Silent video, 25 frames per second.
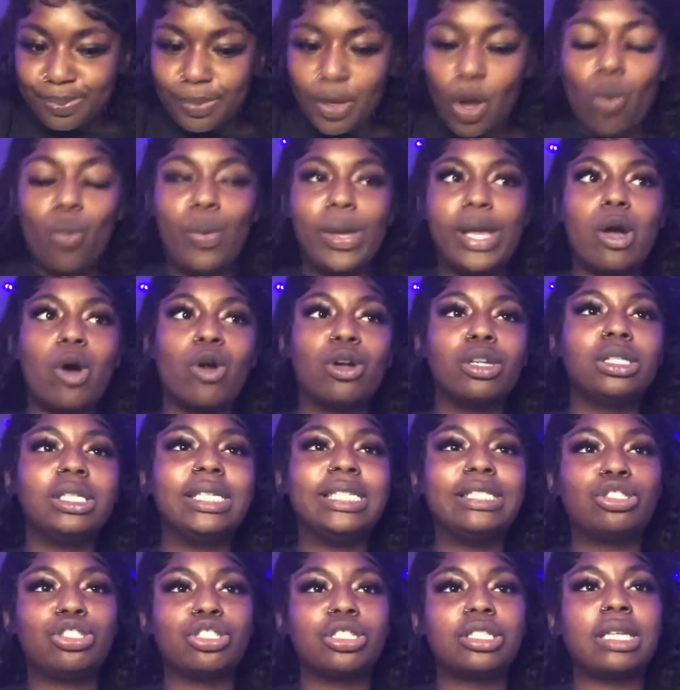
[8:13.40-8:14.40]
we go to
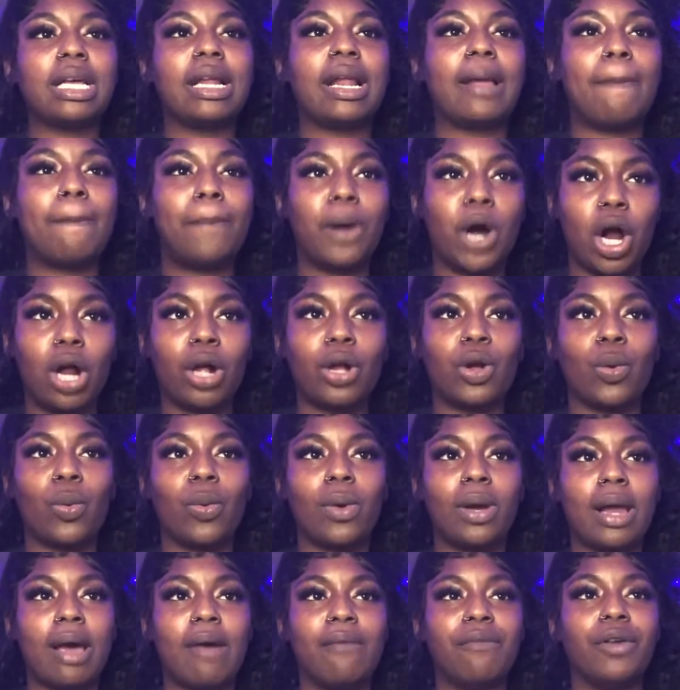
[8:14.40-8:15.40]
Leisure City Park or
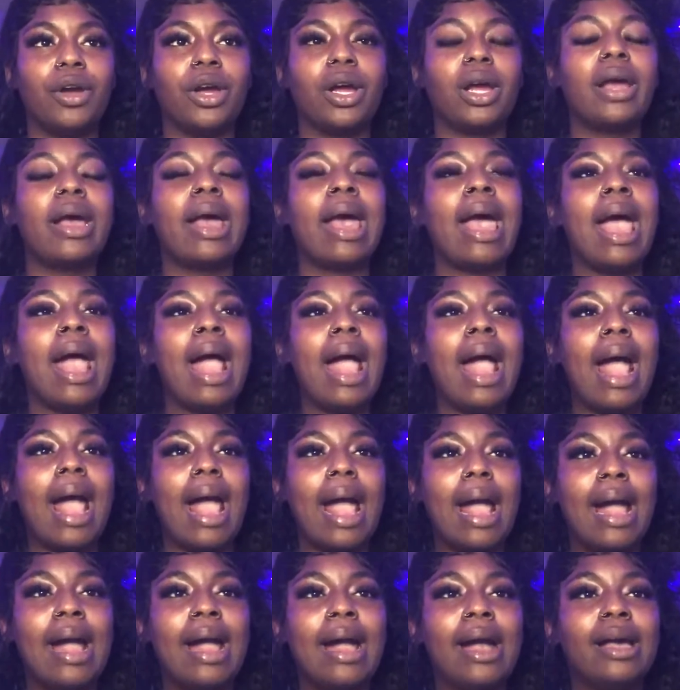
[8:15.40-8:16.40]
whatever,
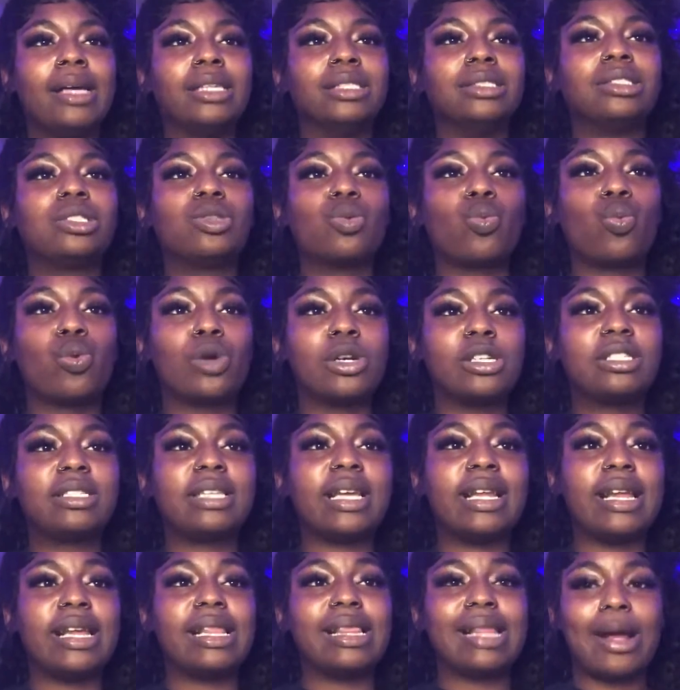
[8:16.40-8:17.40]
and we're
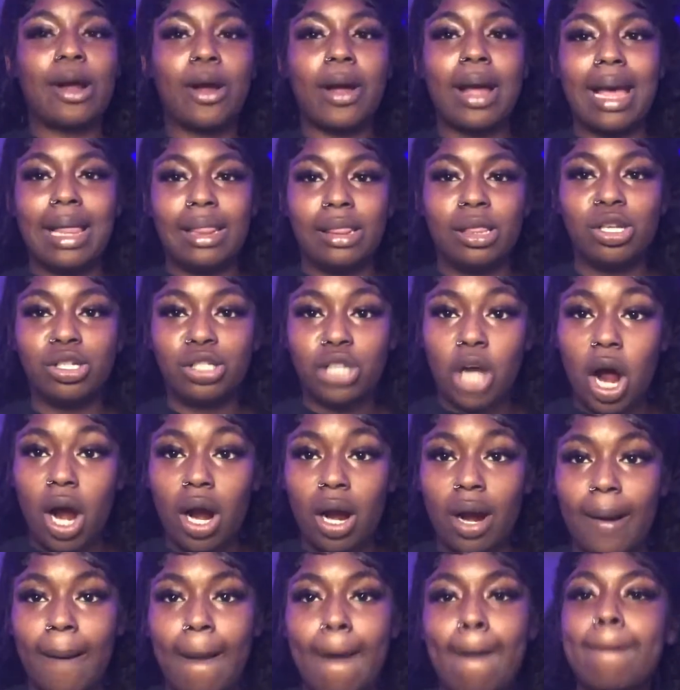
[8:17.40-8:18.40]
sitting there in the
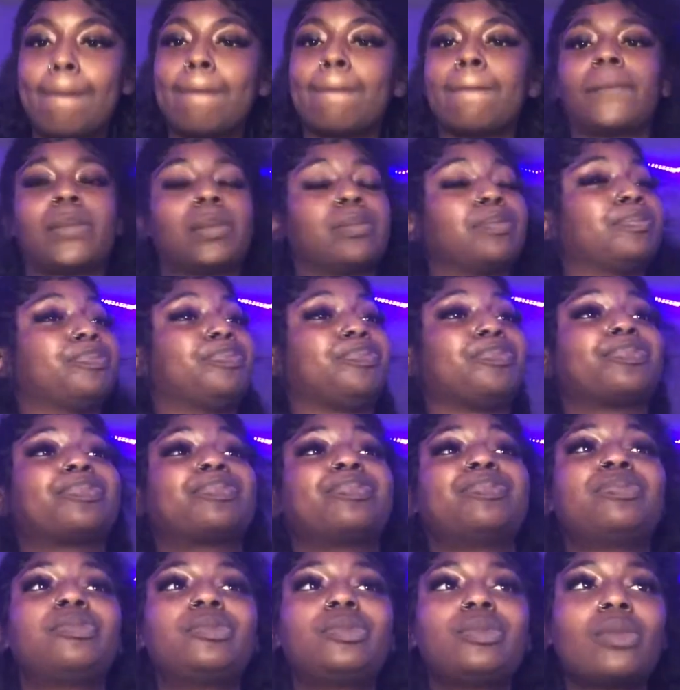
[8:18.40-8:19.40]
dark.
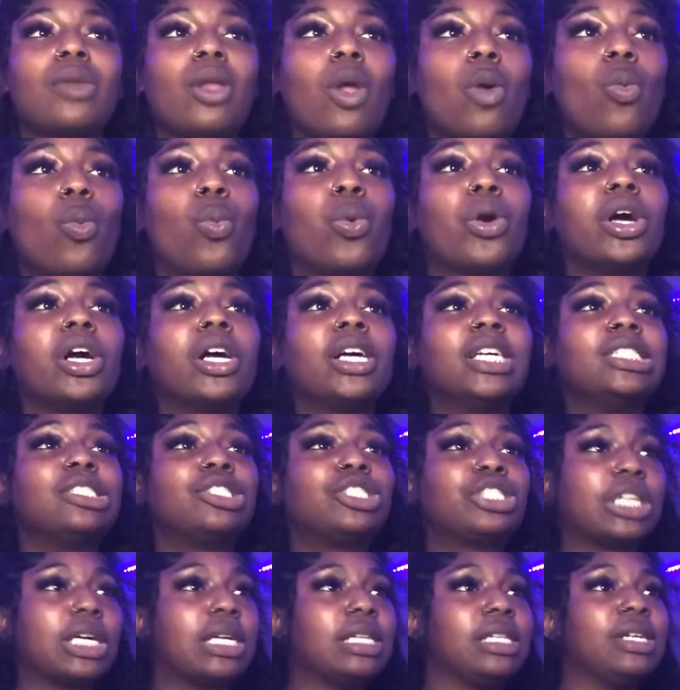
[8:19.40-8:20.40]
We're
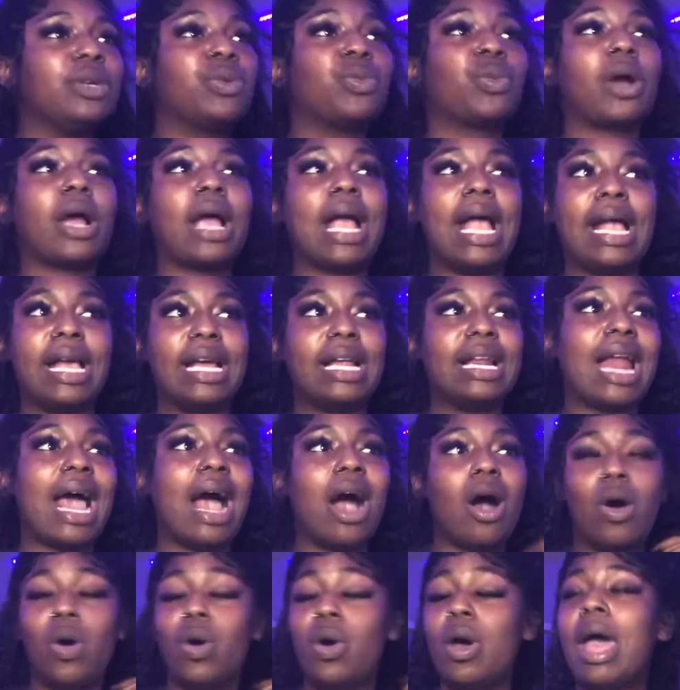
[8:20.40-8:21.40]
chilling, we're hanging
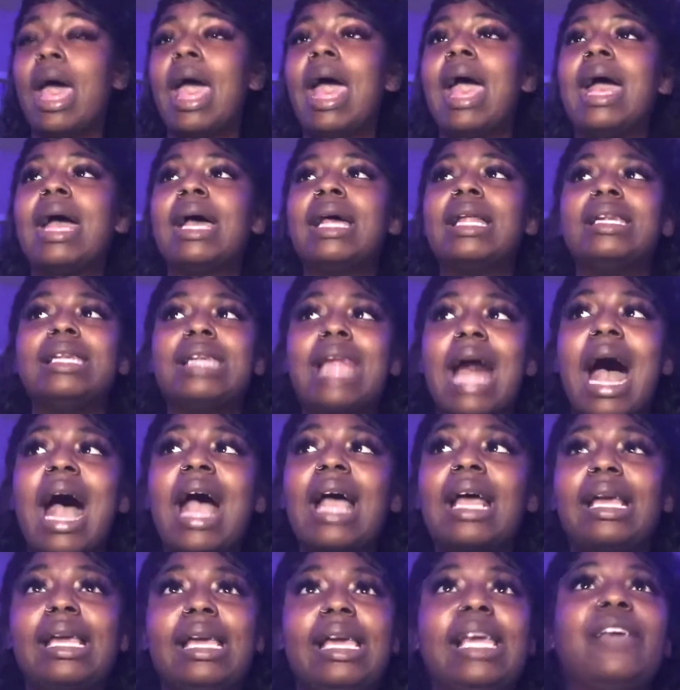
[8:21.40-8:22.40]
out.
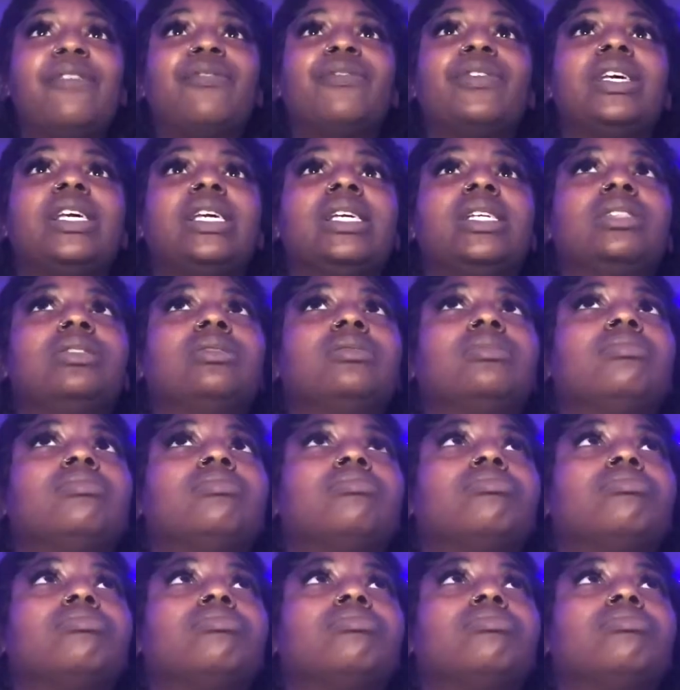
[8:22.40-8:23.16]
Not even